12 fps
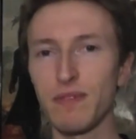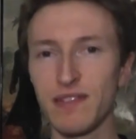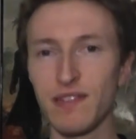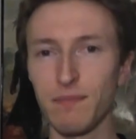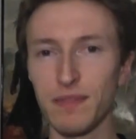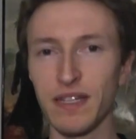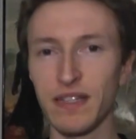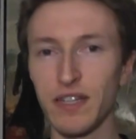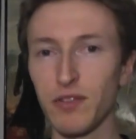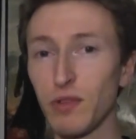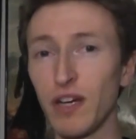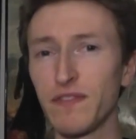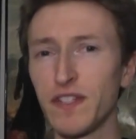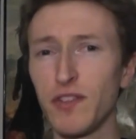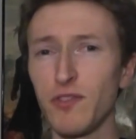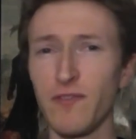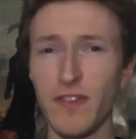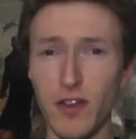miss something that you love to
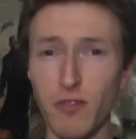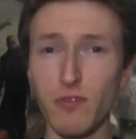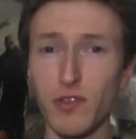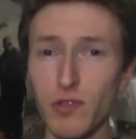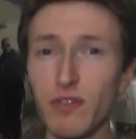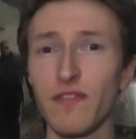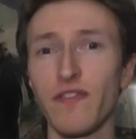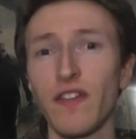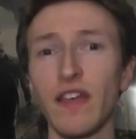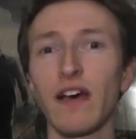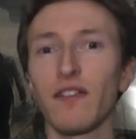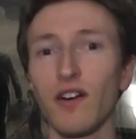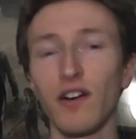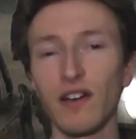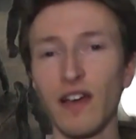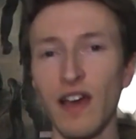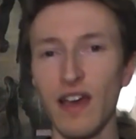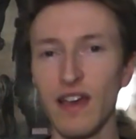do if you don't do it for that
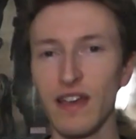long,